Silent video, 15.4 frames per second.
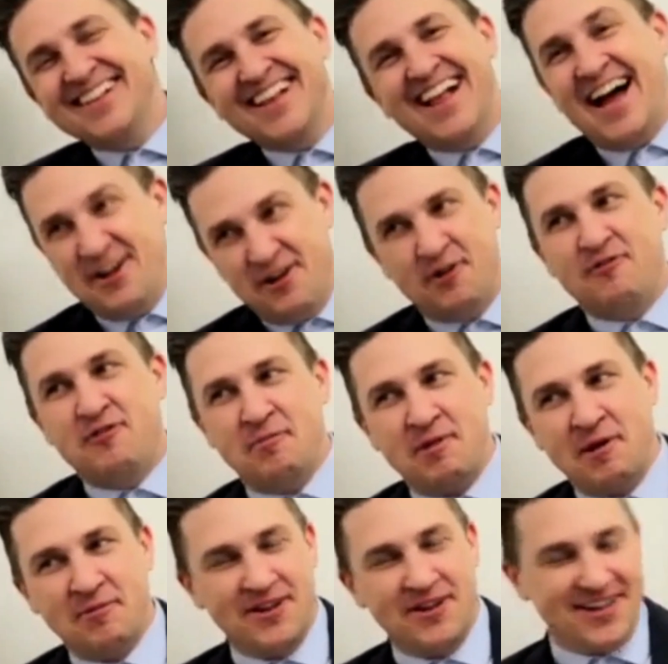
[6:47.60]
I know a few
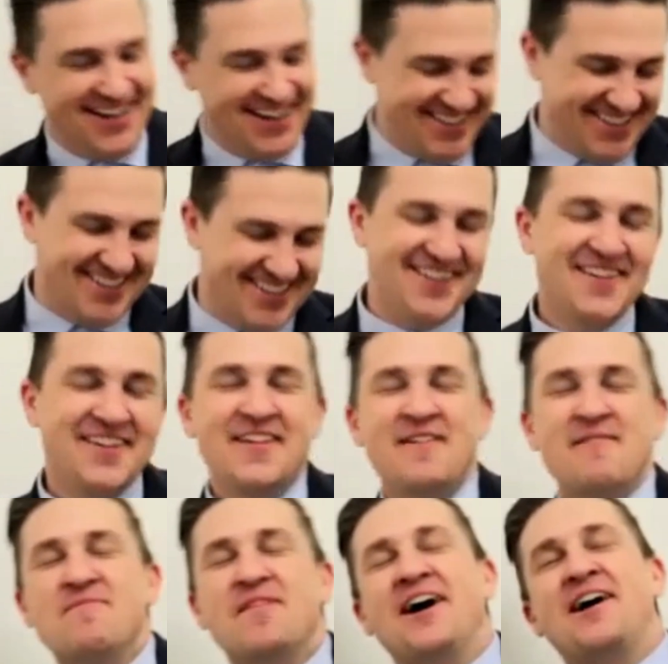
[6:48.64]
people.
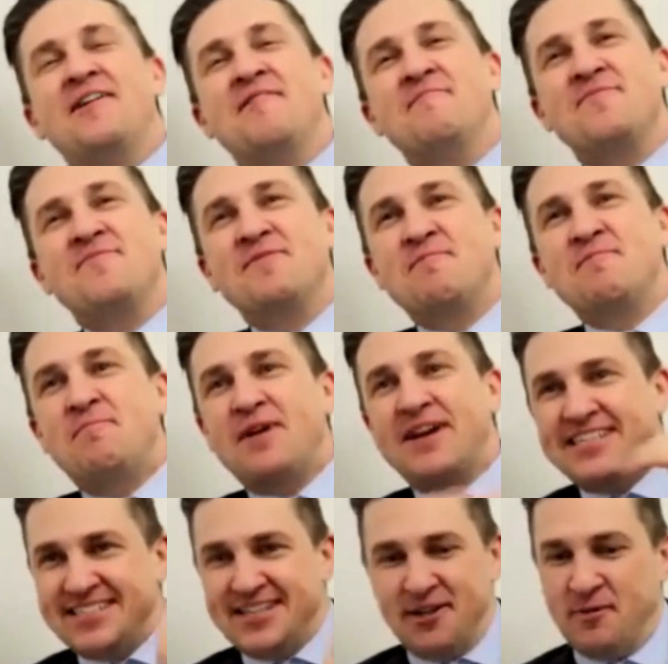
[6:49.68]
um, but I
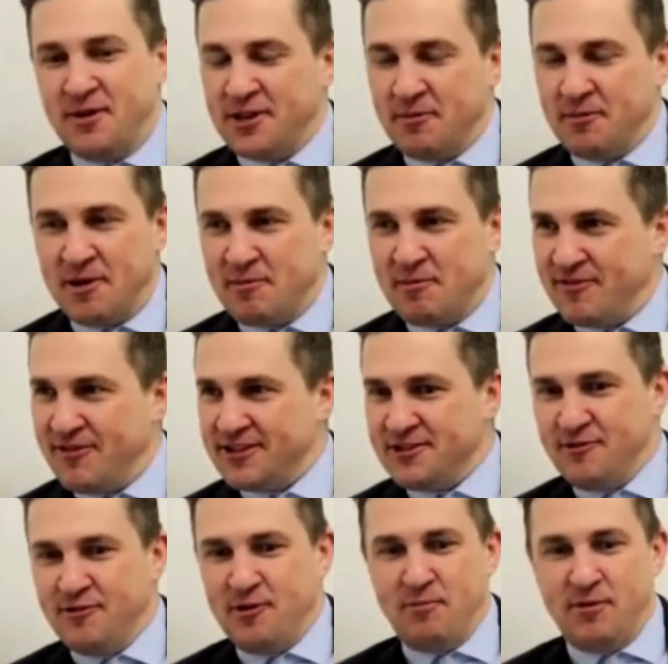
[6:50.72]
still wanted to be a professional
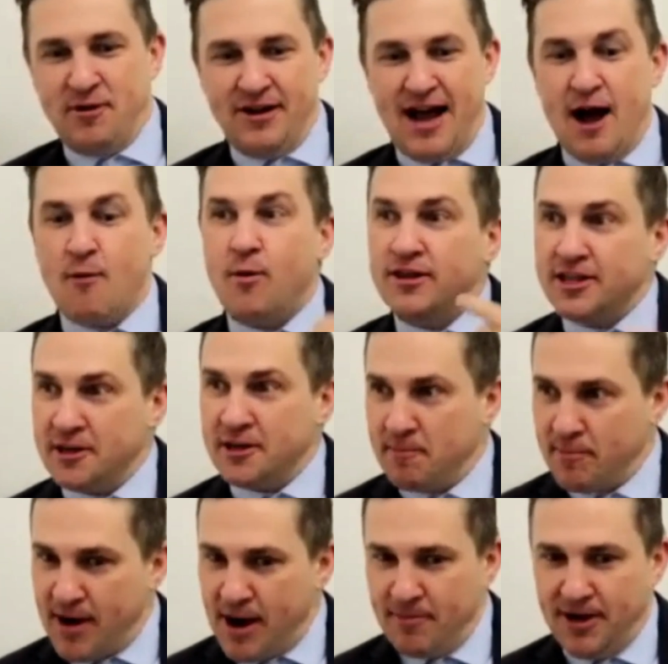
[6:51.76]
footballer. I wanted to be a
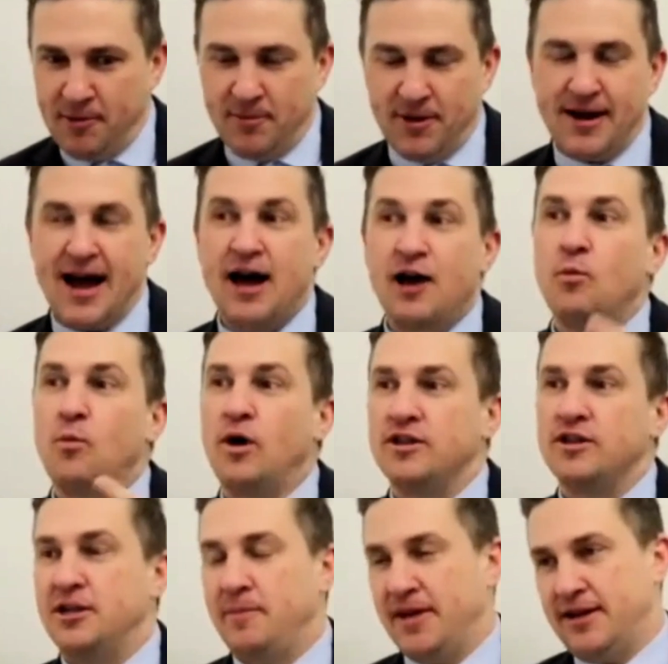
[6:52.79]
Premier League player. I wanted to
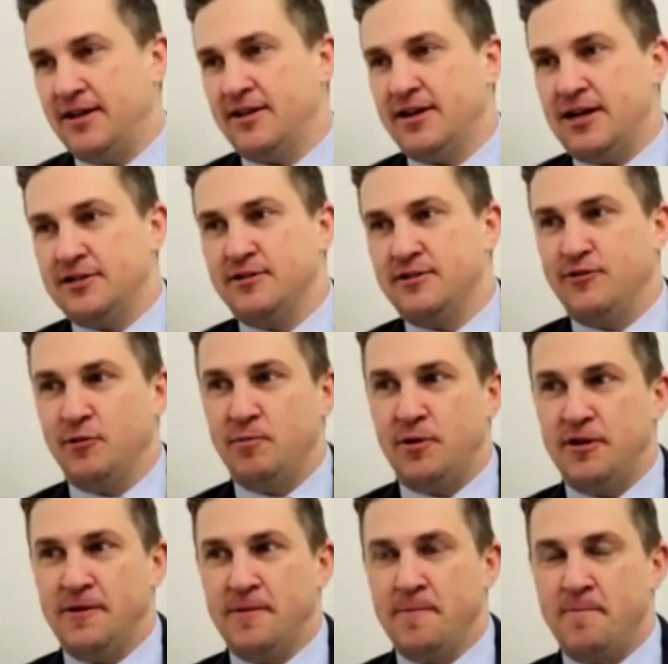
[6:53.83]
be an international
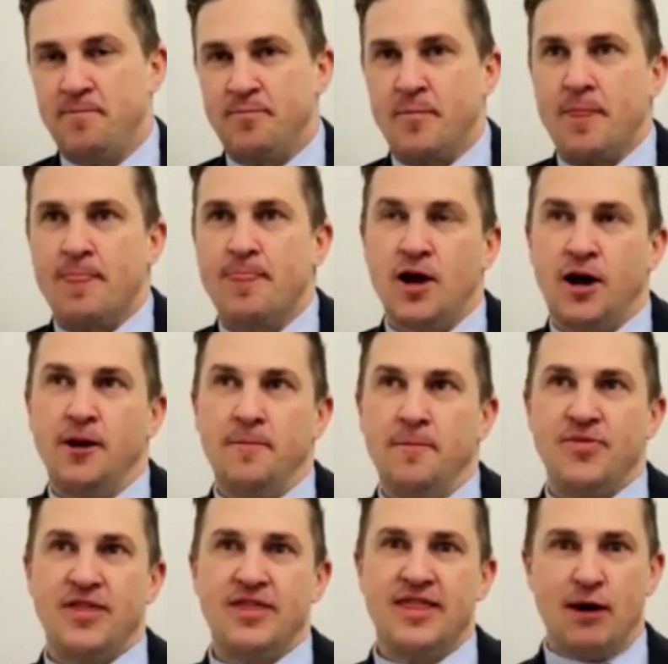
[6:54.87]
footballer. Yeah. Now
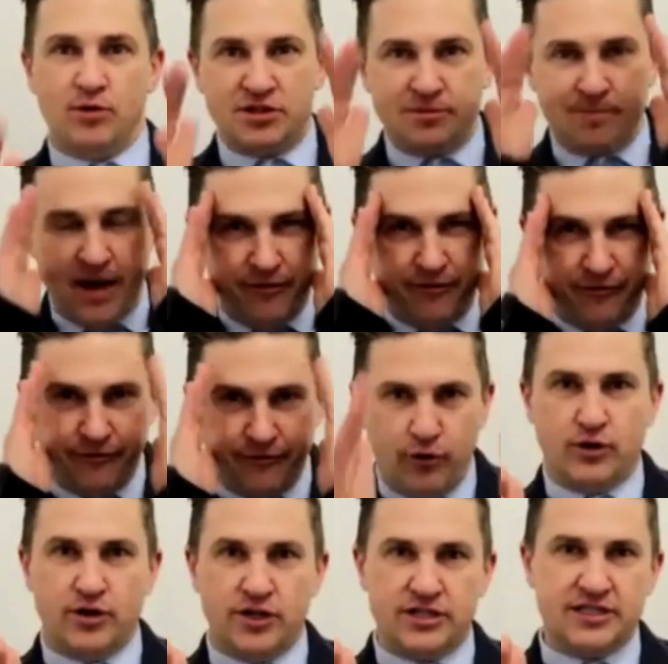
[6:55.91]
that was my
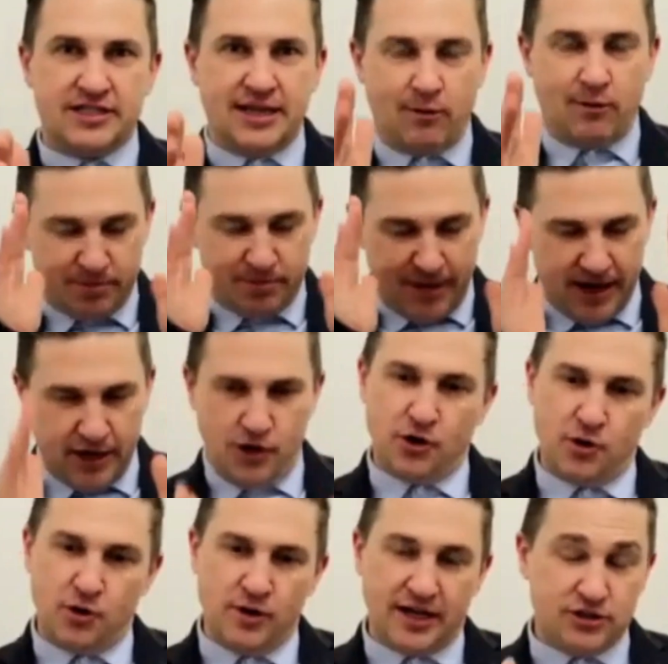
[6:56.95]
focus. That was my goal.
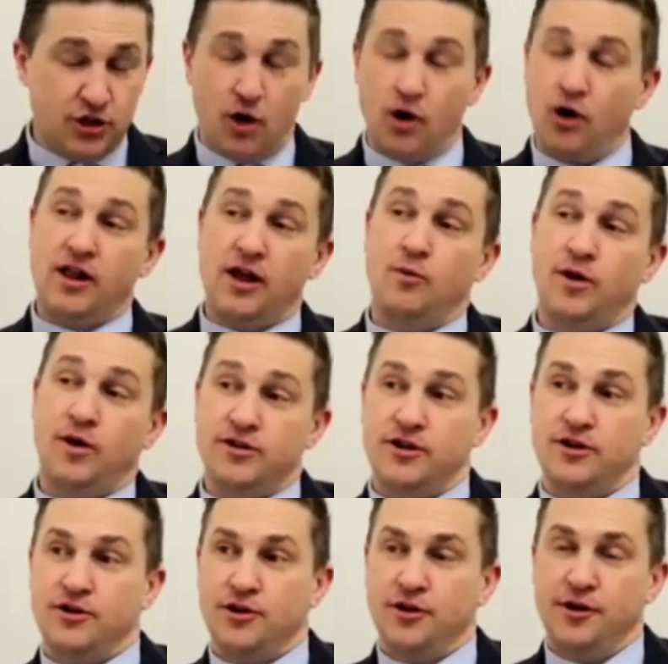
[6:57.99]
That's all I wanted
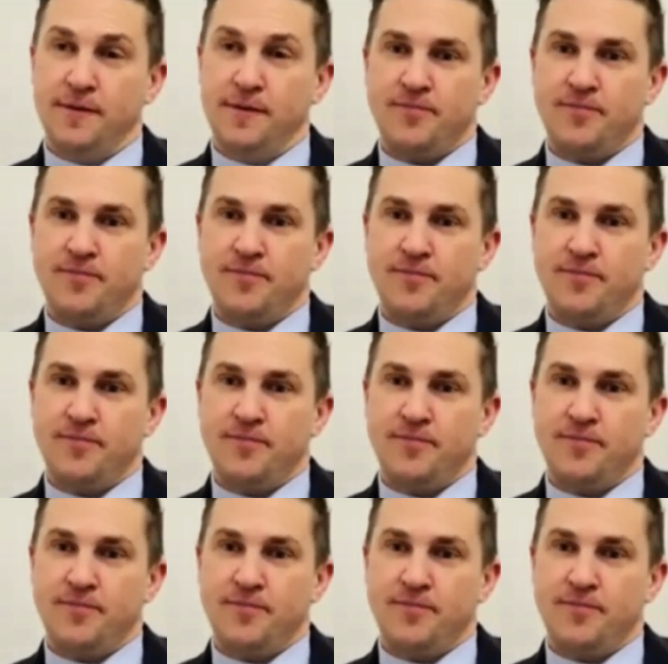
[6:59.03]
to do.